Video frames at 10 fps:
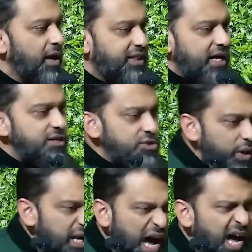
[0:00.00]
That is
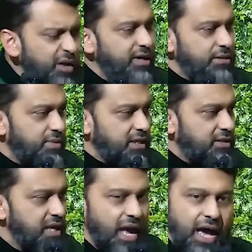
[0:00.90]
what Ahmed
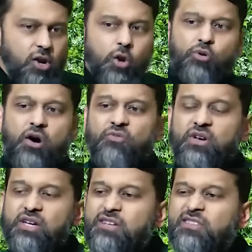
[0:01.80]
means. And our
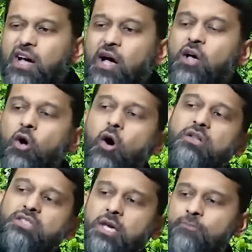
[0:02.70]
Prophet Isa
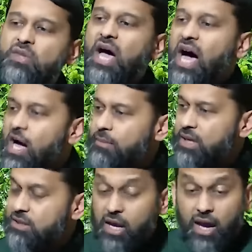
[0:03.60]
called him Ahmed.